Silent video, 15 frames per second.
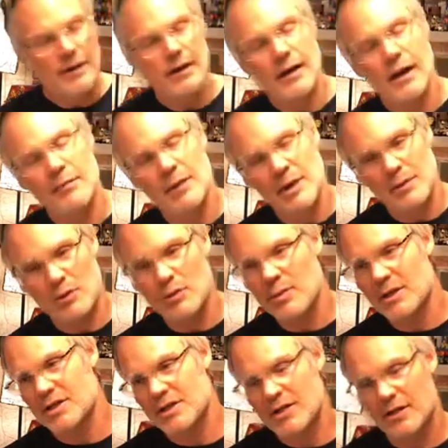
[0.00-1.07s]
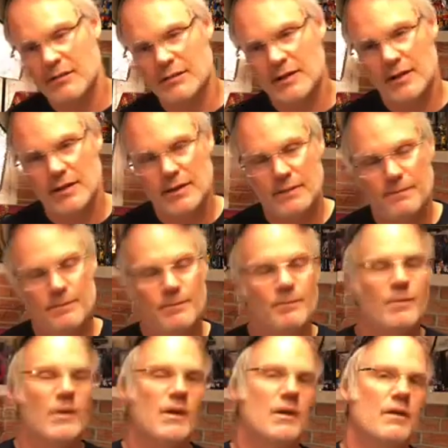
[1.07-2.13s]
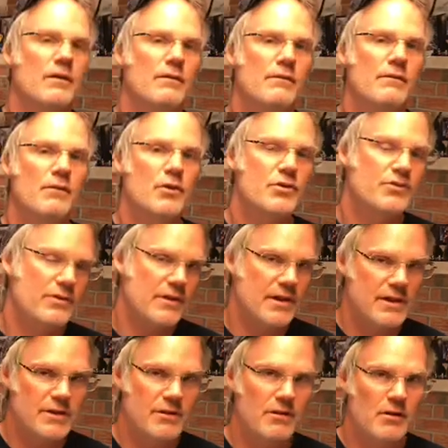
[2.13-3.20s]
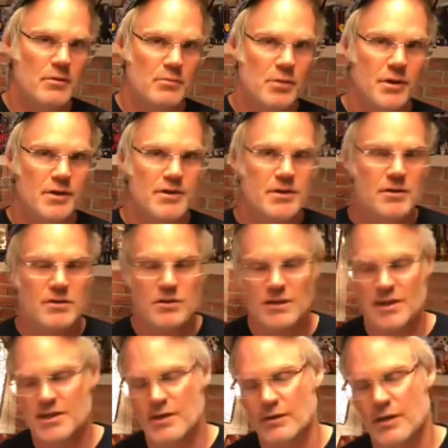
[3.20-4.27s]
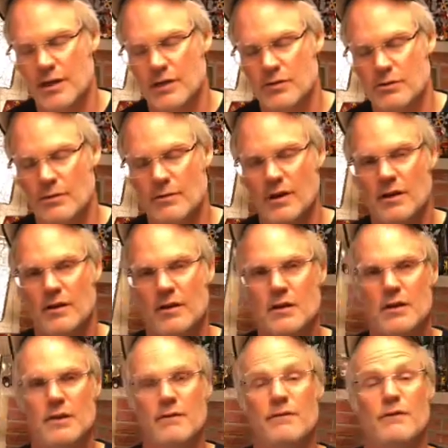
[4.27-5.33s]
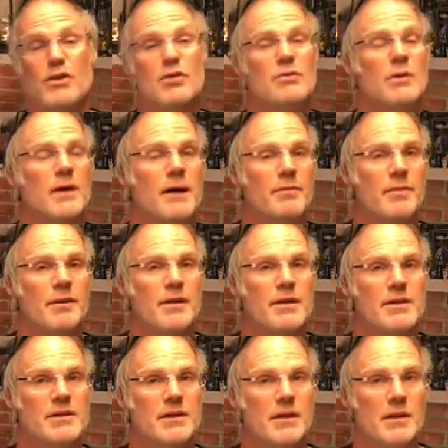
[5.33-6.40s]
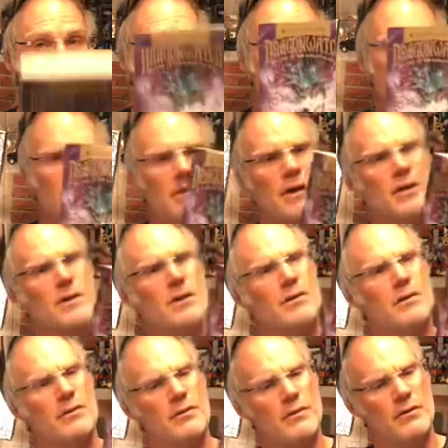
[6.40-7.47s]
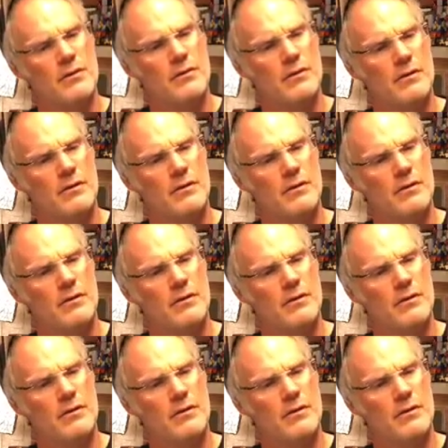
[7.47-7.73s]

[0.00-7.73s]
I've been up to a bunch of stuff lately. First three things here are books, so let's get right into them. First one up is the third, I think the third,